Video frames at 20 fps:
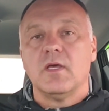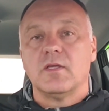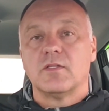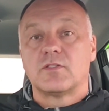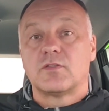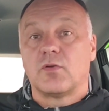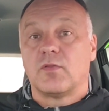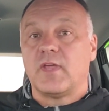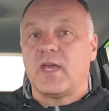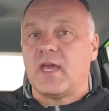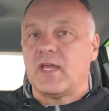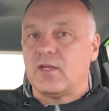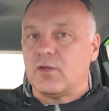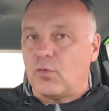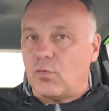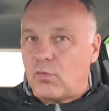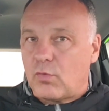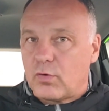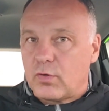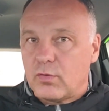So they had to
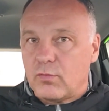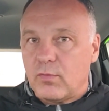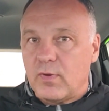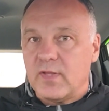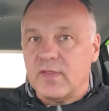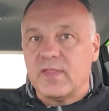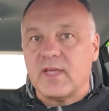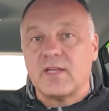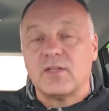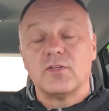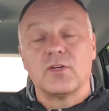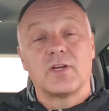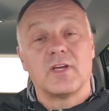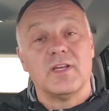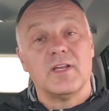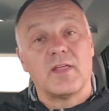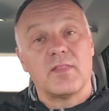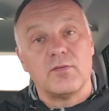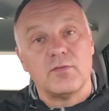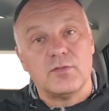order one. That took
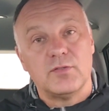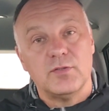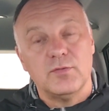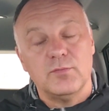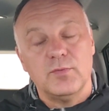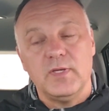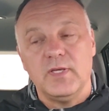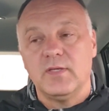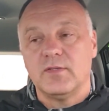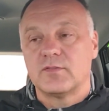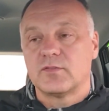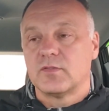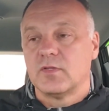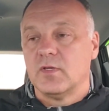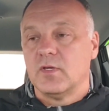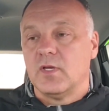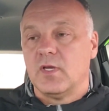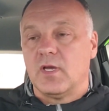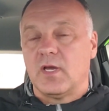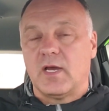another 2 weeks.
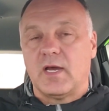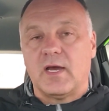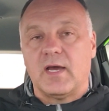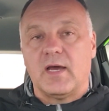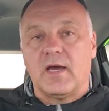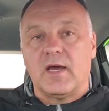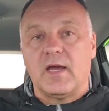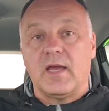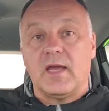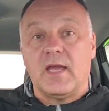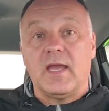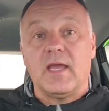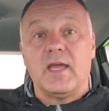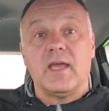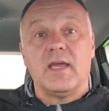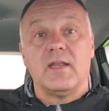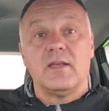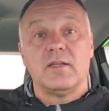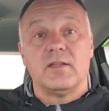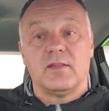
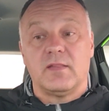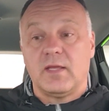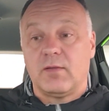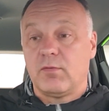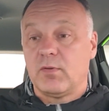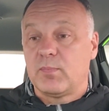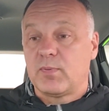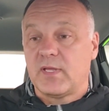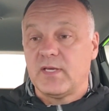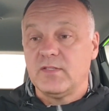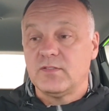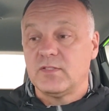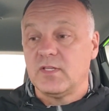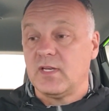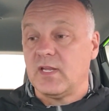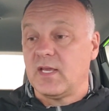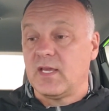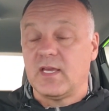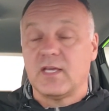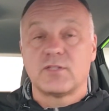And they replaced
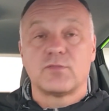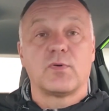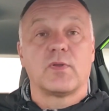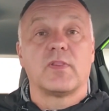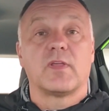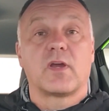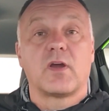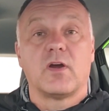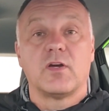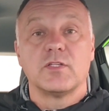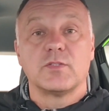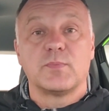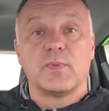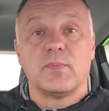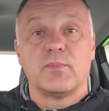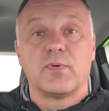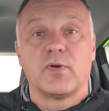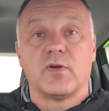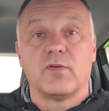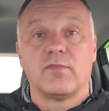it. And guess what? The car's
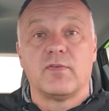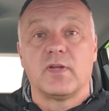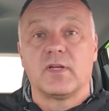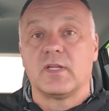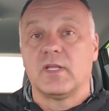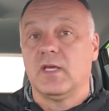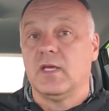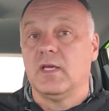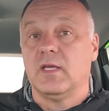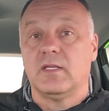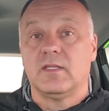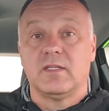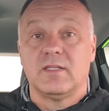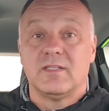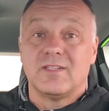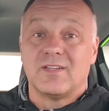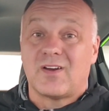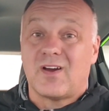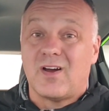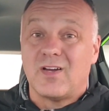been perfect. It
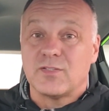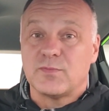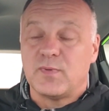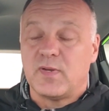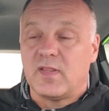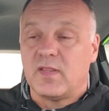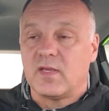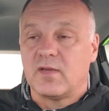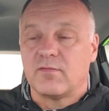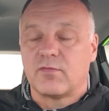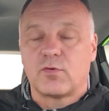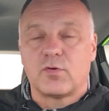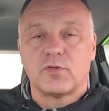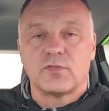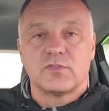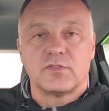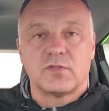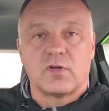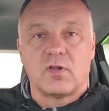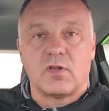didn't cost me anything. Of
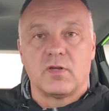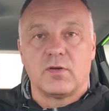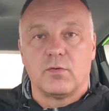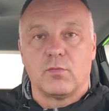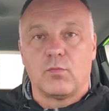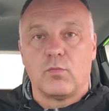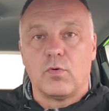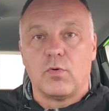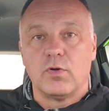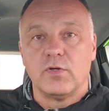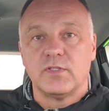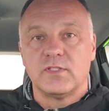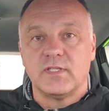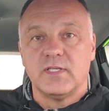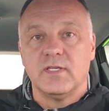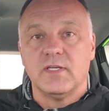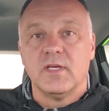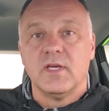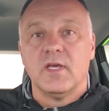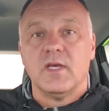course, it's all under
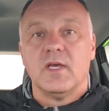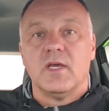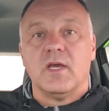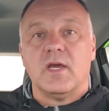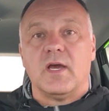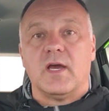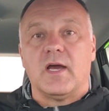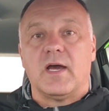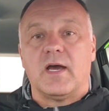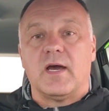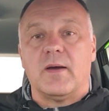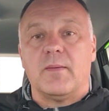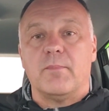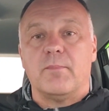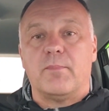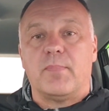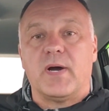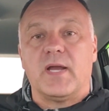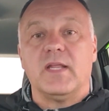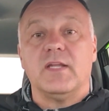warranty.
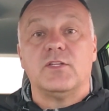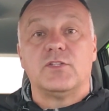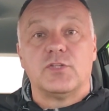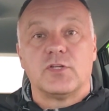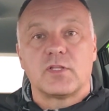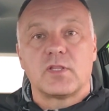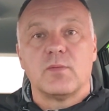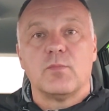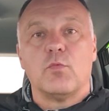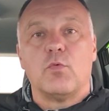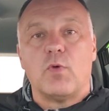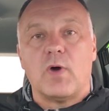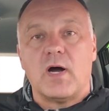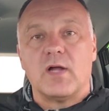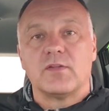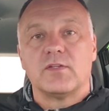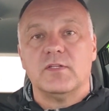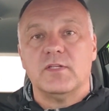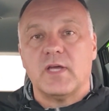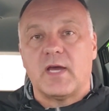But it took them a
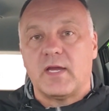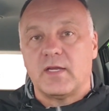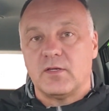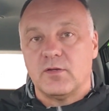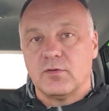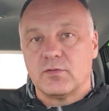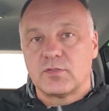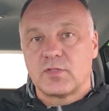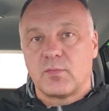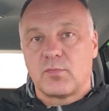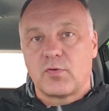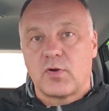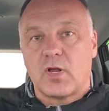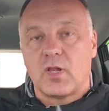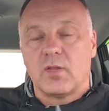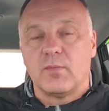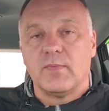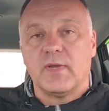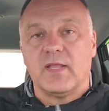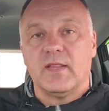while to diagnose the
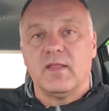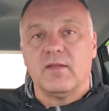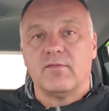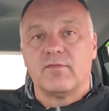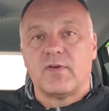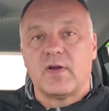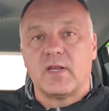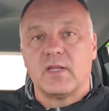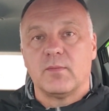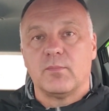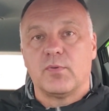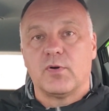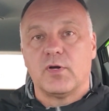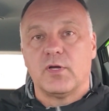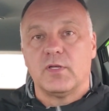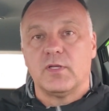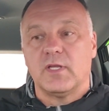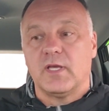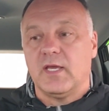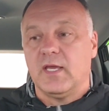problem and then finally
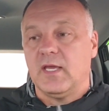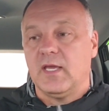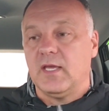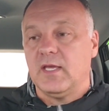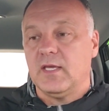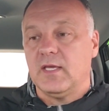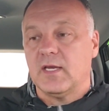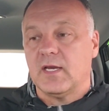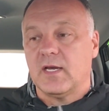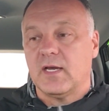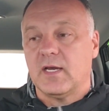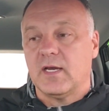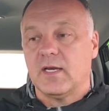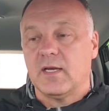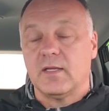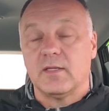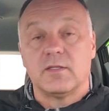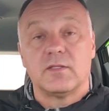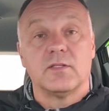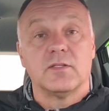put
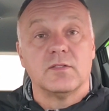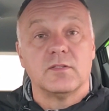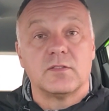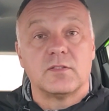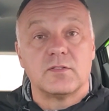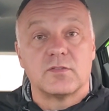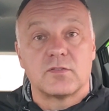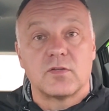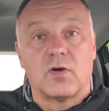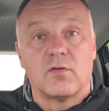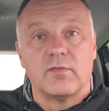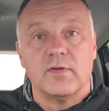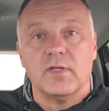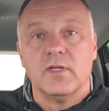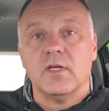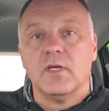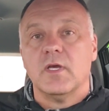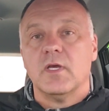to solve it.